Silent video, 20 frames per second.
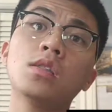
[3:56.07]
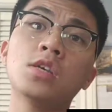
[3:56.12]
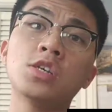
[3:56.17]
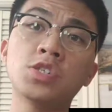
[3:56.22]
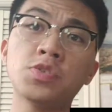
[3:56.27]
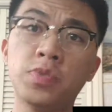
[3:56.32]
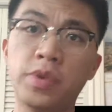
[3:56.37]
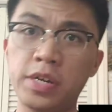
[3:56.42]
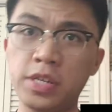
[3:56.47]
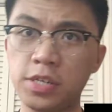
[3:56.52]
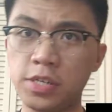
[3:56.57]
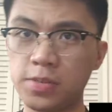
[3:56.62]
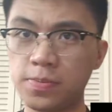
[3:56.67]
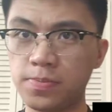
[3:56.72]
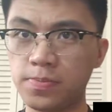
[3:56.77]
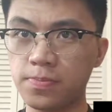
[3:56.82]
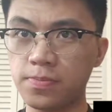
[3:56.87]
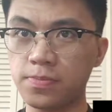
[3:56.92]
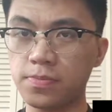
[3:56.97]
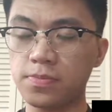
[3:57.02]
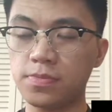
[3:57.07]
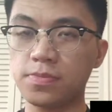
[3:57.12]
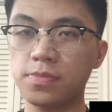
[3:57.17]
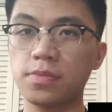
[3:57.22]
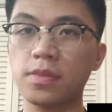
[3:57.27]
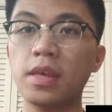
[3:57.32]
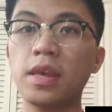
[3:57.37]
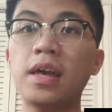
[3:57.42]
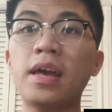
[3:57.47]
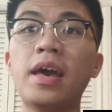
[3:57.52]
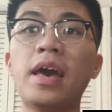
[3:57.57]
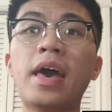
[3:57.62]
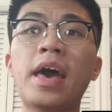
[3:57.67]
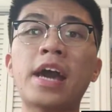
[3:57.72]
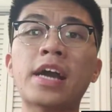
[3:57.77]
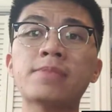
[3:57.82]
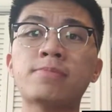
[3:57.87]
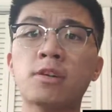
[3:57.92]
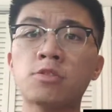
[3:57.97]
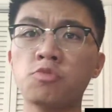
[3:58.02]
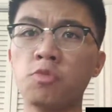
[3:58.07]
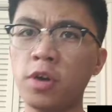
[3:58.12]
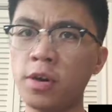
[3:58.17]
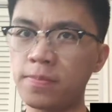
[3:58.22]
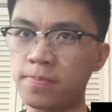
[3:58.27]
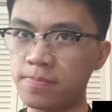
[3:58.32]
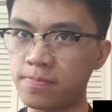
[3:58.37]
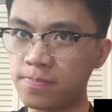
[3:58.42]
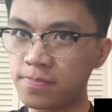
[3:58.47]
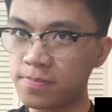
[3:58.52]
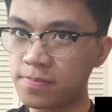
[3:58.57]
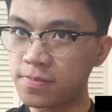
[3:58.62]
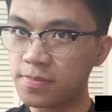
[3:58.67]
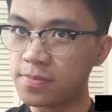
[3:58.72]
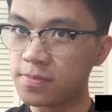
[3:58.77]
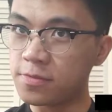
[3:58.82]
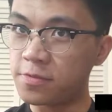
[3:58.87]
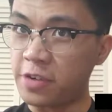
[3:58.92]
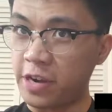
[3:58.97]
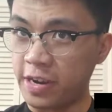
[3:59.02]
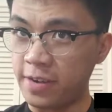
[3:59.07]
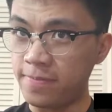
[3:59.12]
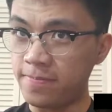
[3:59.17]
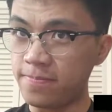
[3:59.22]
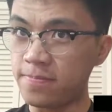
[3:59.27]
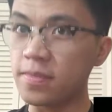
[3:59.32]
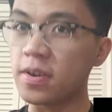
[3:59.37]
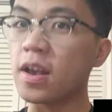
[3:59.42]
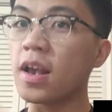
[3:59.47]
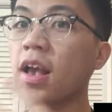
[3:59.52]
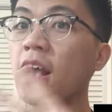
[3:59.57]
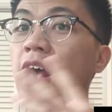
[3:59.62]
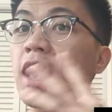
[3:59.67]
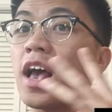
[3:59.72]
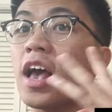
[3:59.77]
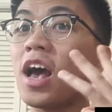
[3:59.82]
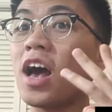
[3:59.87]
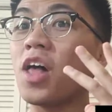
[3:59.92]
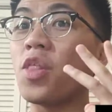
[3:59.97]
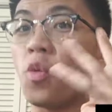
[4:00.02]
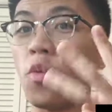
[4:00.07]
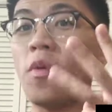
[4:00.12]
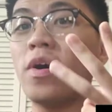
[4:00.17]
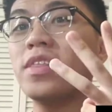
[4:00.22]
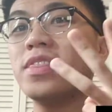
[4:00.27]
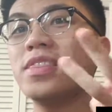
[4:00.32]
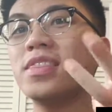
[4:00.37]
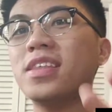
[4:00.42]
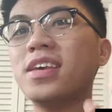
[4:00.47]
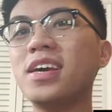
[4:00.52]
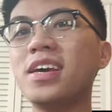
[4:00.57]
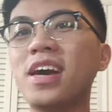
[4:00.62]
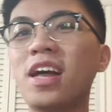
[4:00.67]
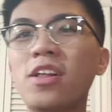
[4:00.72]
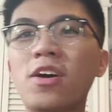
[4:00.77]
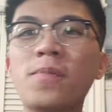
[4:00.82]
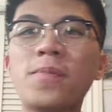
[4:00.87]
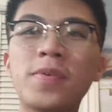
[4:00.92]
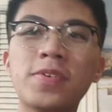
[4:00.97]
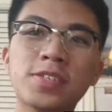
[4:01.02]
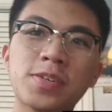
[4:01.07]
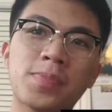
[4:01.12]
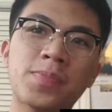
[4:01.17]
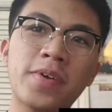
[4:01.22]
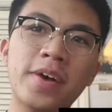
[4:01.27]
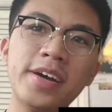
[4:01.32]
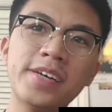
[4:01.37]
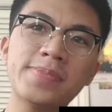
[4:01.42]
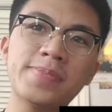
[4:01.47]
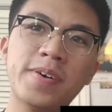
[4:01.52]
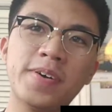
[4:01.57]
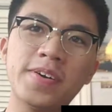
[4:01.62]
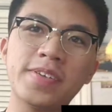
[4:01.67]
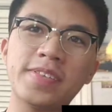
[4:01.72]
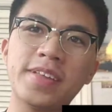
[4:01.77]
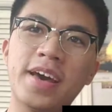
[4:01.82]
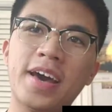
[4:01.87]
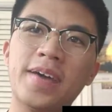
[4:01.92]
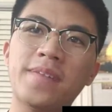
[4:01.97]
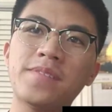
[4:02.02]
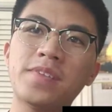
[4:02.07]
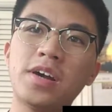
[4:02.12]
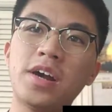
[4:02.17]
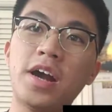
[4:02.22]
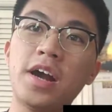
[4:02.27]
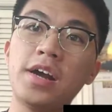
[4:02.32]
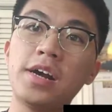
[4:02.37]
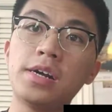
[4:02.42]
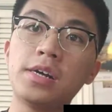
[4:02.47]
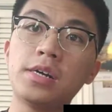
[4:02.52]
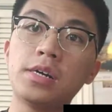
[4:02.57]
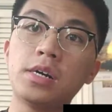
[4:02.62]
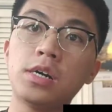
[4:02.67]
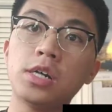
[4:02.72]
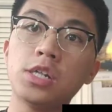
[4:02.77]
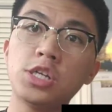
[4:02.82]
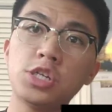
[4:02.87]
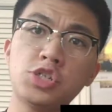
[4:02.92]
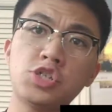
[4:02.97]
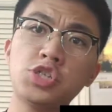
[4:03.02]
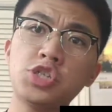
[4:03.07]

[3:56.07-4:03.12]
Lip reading: the Switch, Xbox One, right? The one thing a lot of people are surprised about that they're